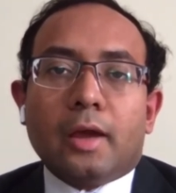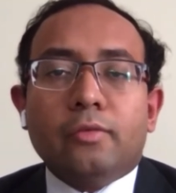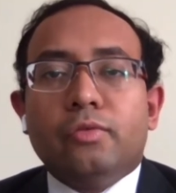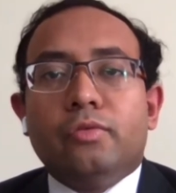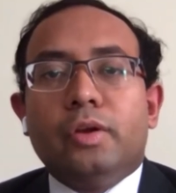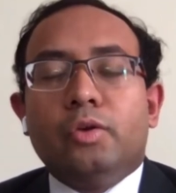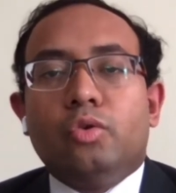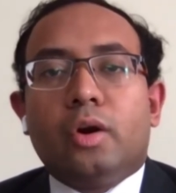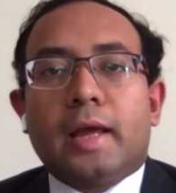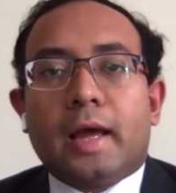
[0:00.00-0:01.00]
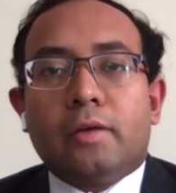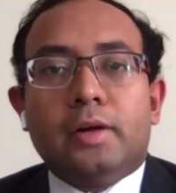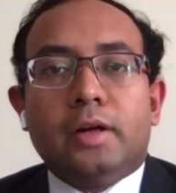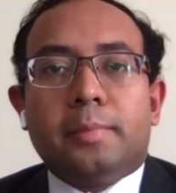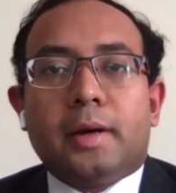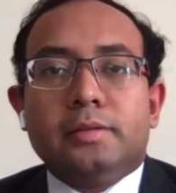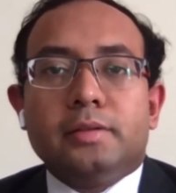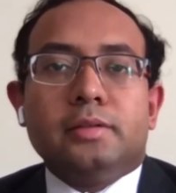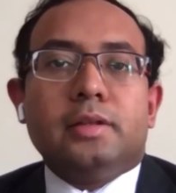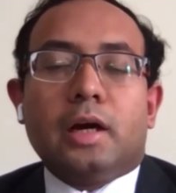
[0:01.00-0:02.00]
If we do not have
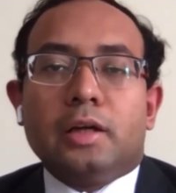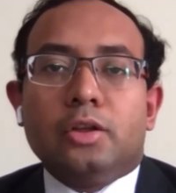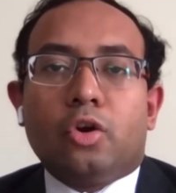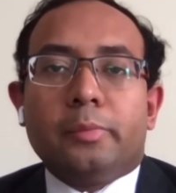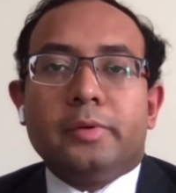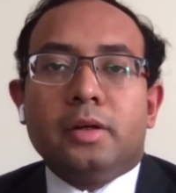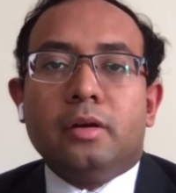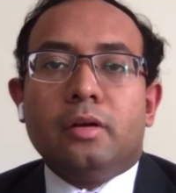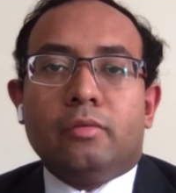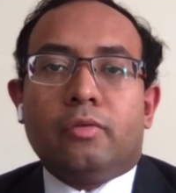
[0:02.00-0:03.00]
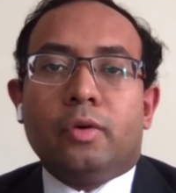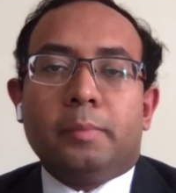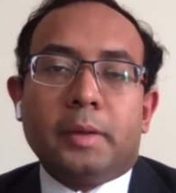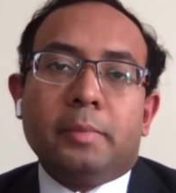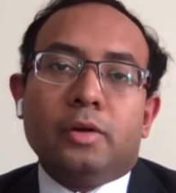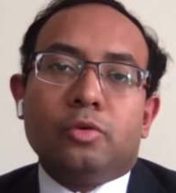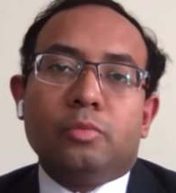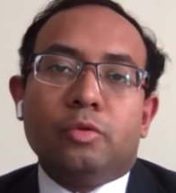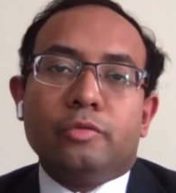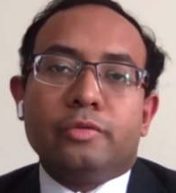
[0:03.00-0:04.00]
underpasses, the other option for people
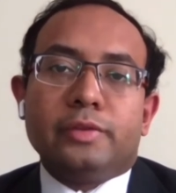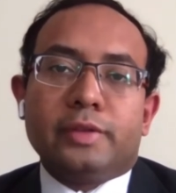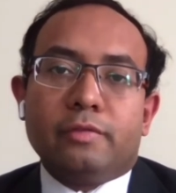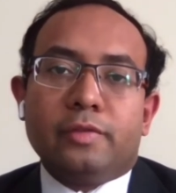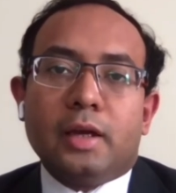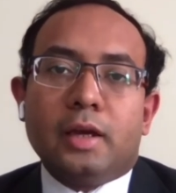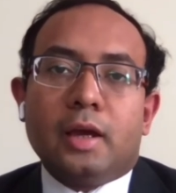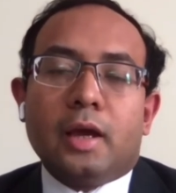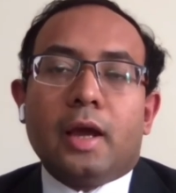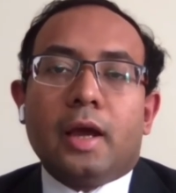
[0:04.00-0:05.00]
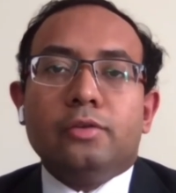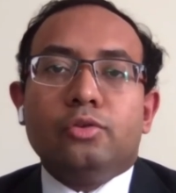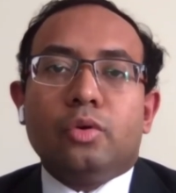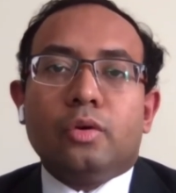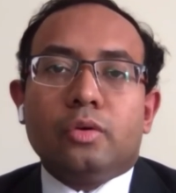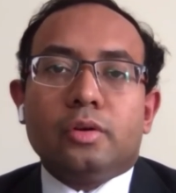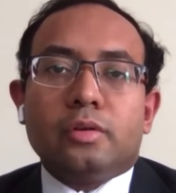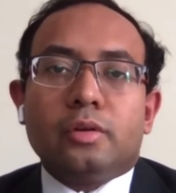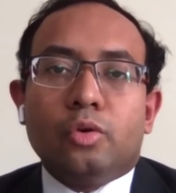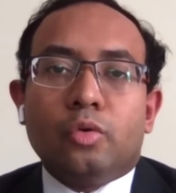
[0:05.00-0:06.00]
to move safely is to
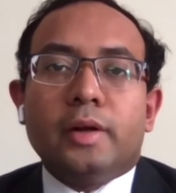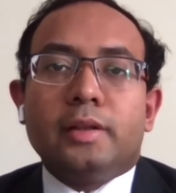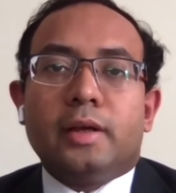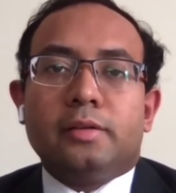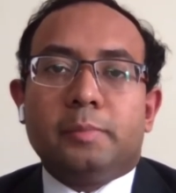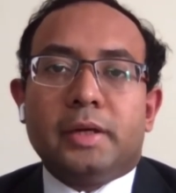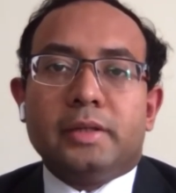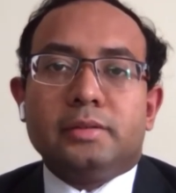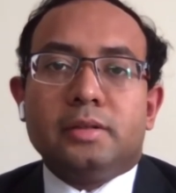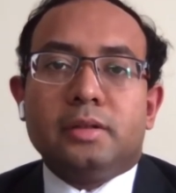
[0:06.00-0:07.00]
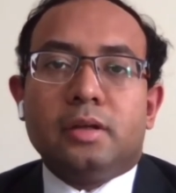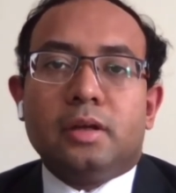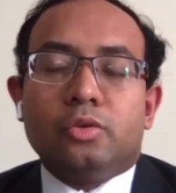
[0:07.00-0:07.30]
lower their speeds.